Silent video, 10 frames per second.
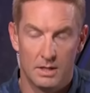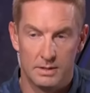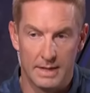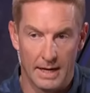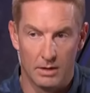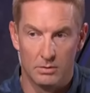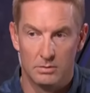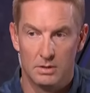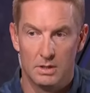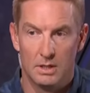Now,
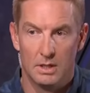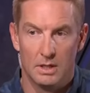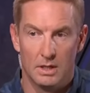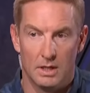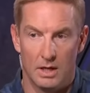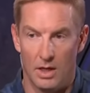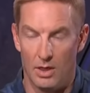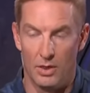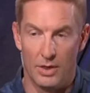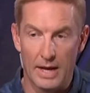
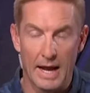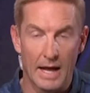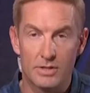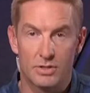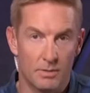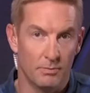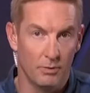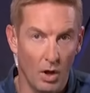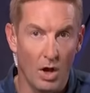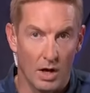they had some
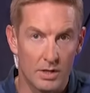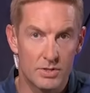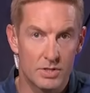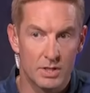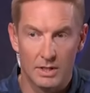flaws